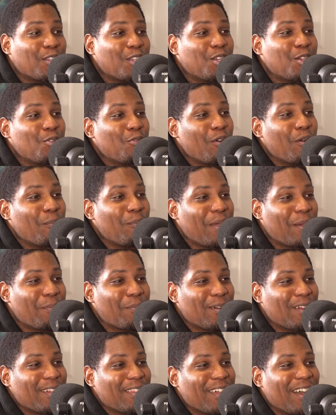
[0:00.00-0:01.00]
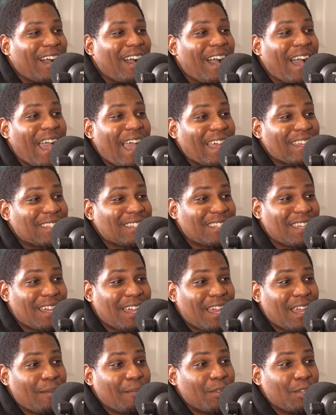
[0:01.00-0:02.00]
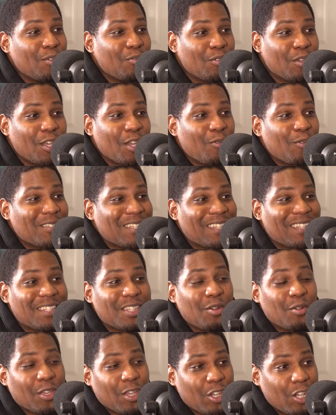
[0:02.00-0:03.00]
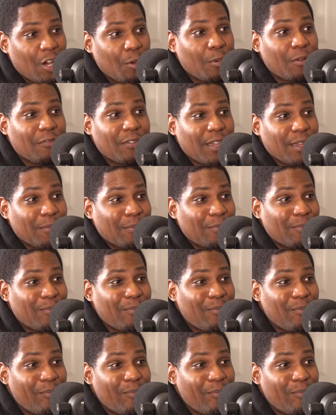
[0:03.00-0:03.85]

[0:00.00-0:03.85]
do you remember the last time Yu-Gi-Oh was at the Tokyo Dome event?